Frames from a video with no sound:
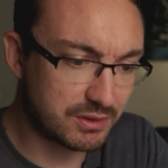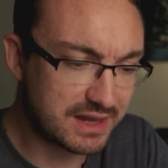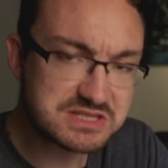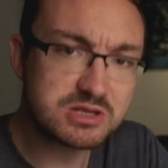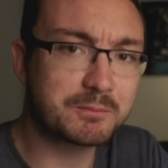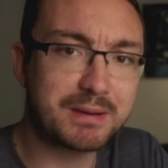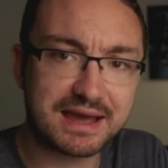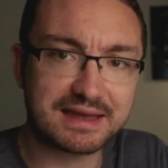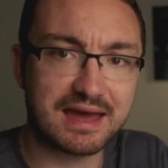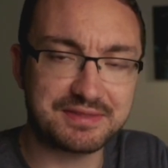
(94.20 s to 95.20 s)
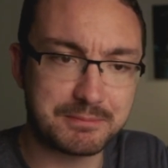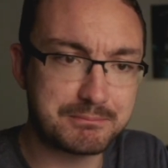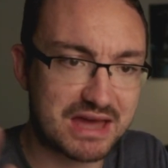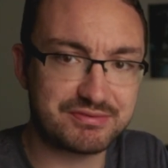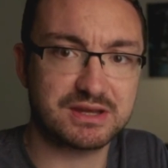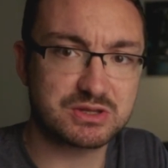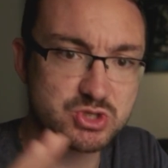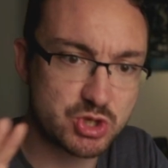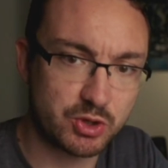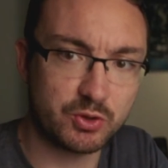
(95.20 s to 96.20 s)
let's look back at the Mavic
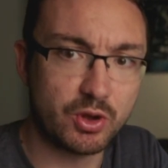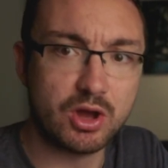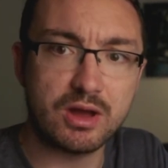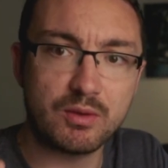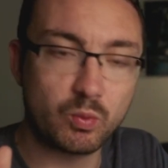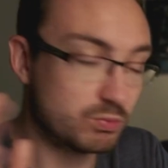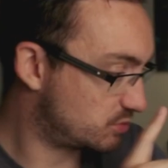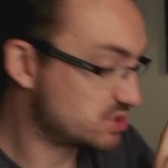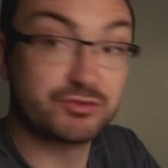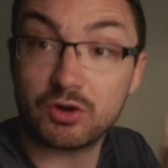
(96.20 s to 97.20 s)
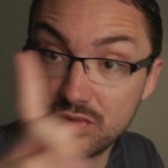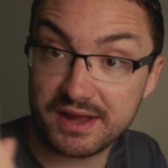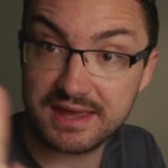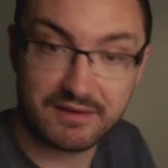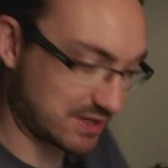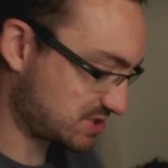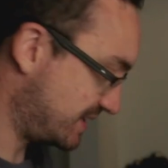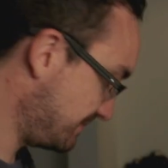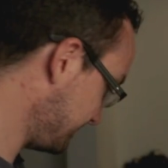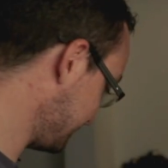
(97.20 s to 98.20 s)
2, which I've got right here
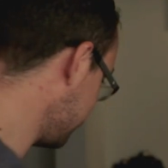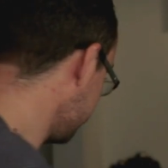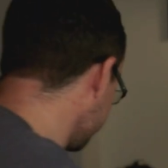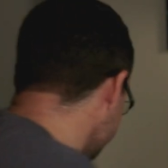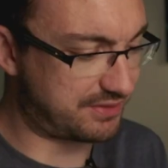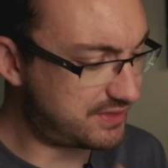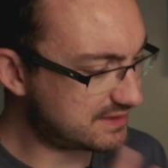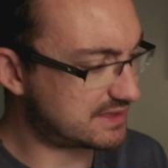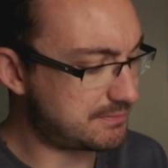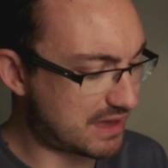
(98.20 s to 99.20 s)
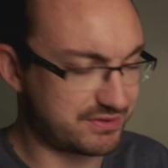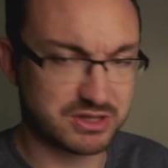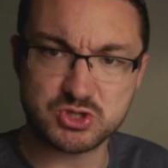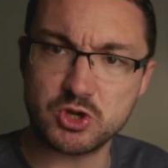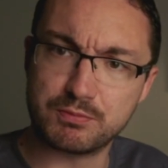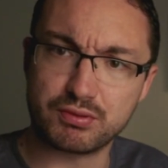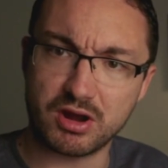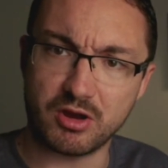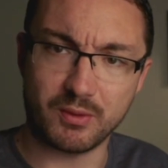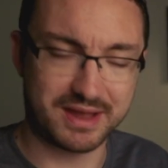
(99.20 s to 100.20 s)
actually. I think the Mavic 2
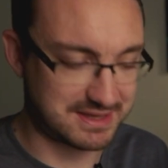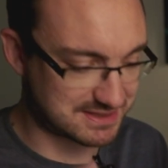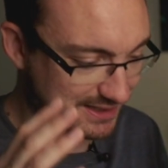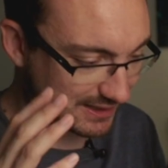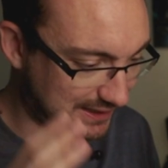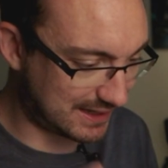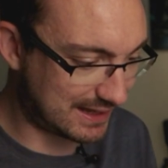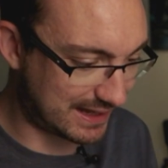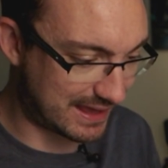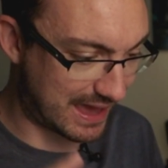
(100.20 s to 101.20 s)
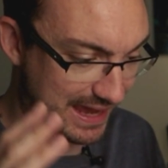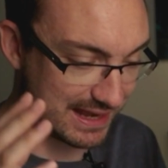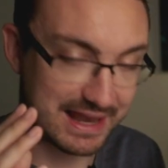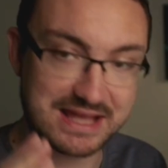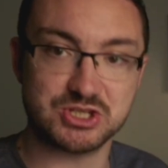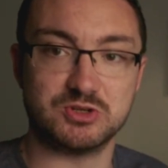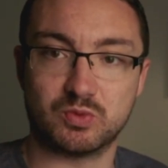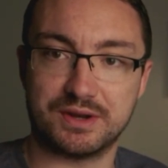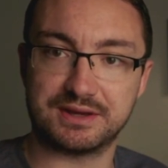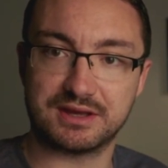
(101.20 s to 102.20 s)
Pro is clearly a legend
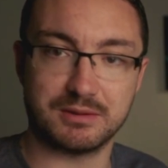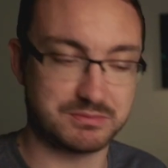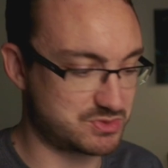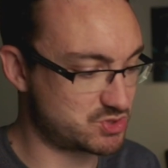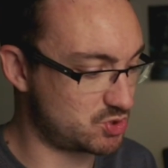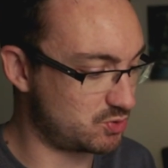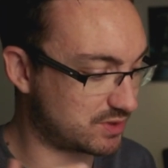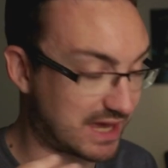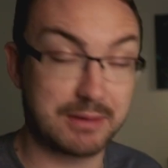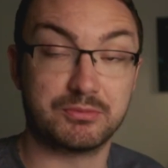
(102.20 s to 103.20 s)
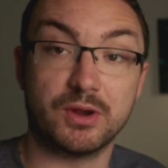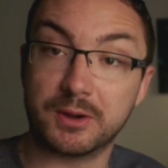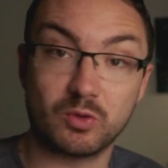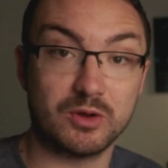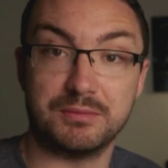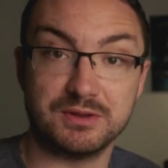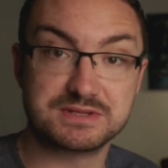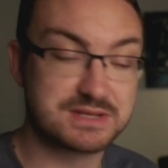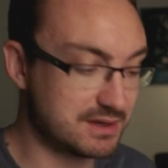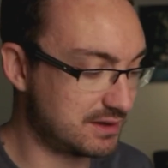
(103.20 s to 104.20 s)
when it comes to camera
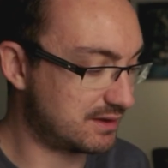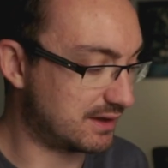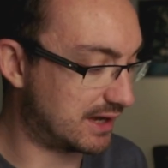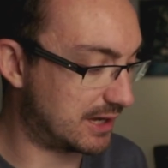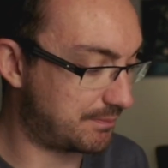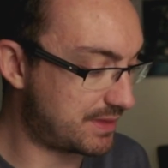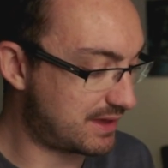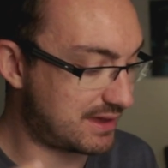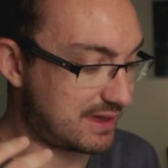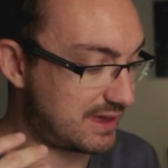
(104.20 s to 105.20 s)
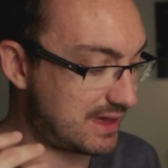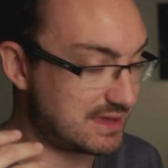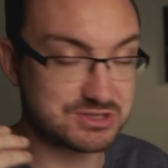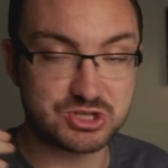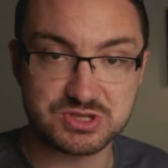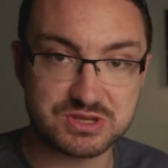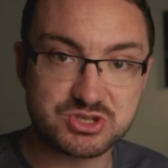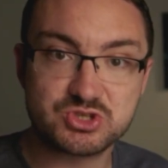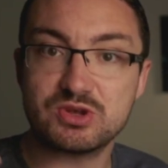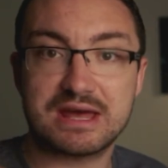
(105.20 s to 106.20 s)
equipment. It just
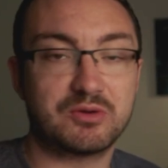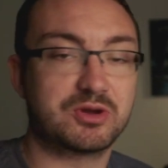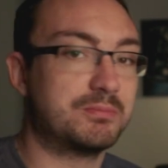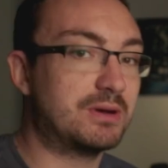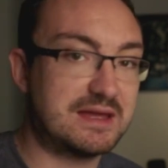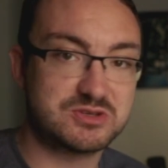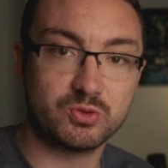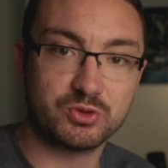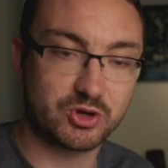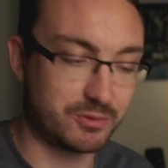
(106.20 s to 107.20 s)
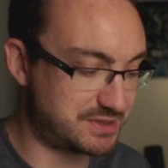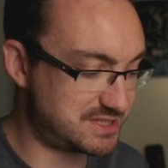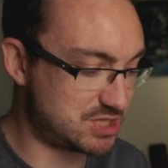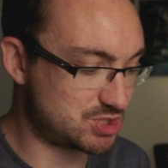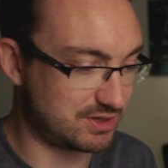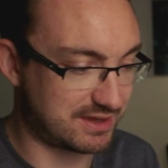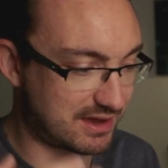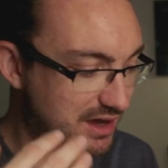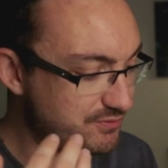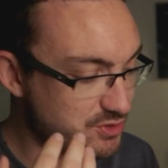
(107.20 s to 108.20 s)
stood out compared to all the competition.
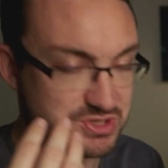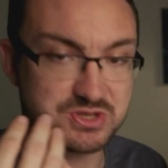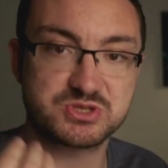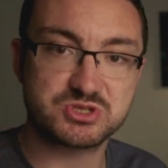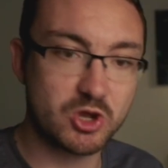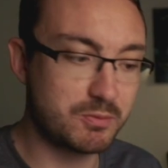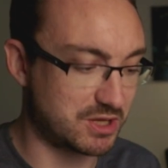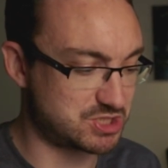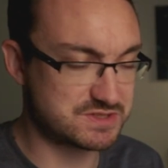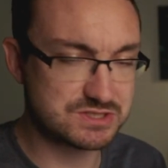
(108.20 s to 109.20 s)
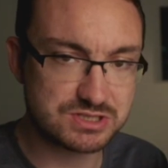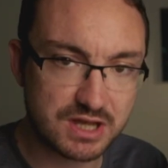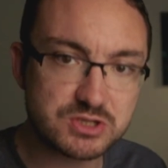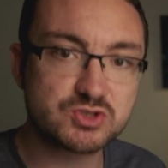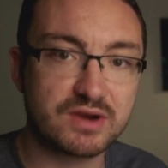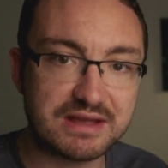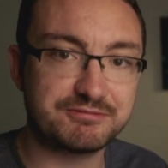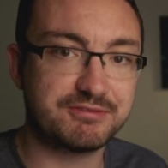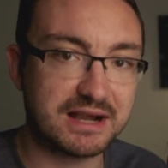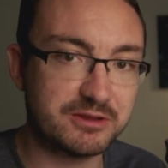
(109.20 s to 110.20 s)
I've used it so much, it's such great
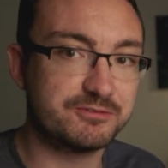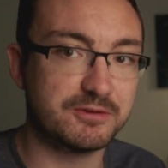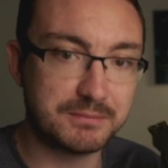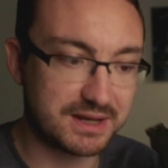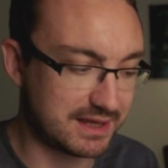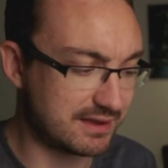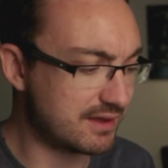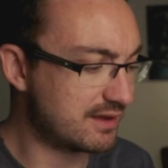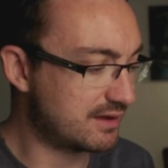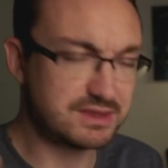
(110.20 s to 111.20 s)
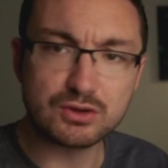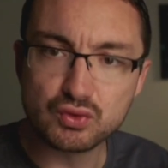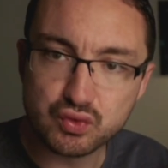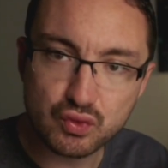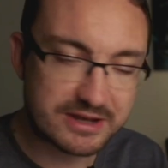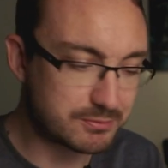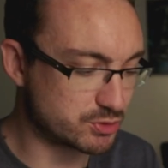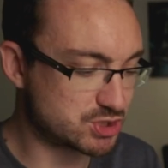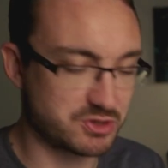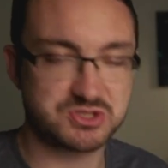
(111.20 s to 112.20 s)
value for money. The incredible
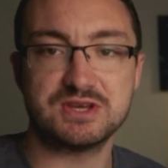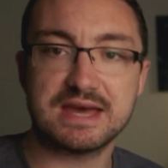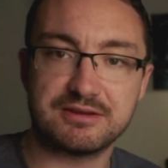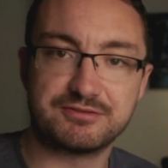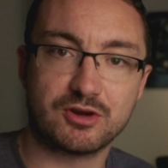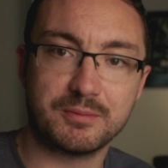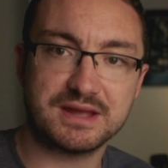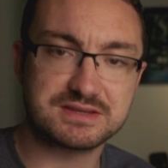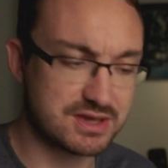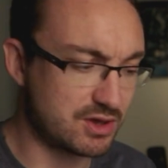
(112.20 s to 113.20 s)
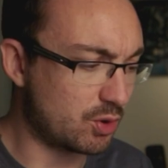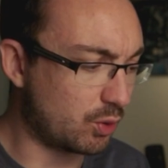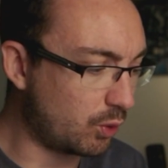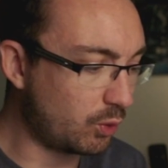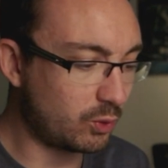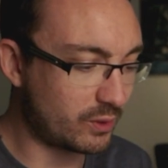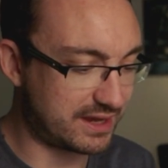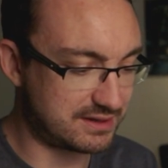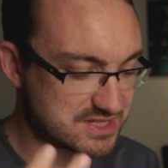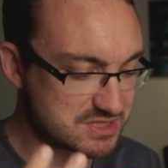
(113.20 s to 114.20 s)
shots you get from it, all
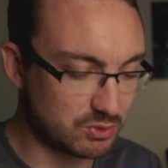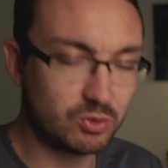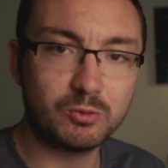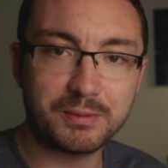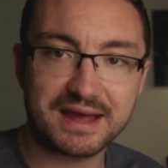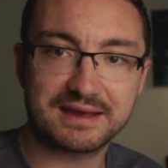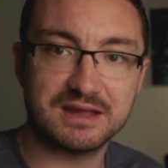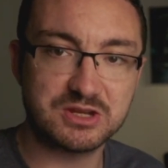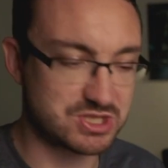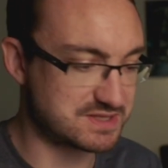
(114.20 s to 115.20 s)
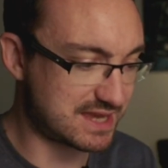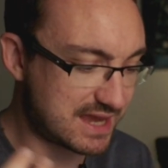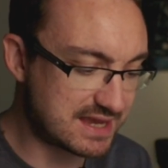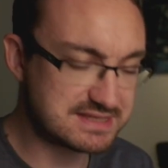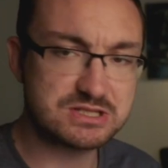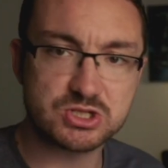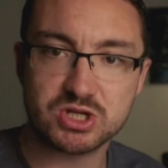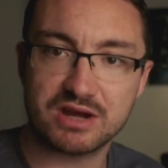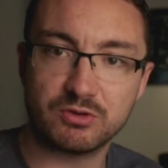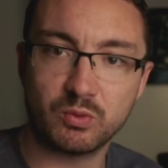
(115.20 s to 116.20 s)
in a small package that's easy to
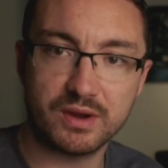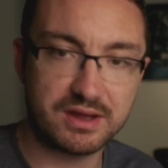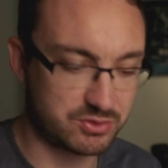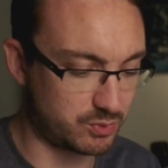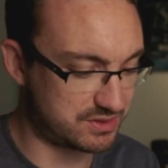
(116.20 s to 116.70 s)
travel with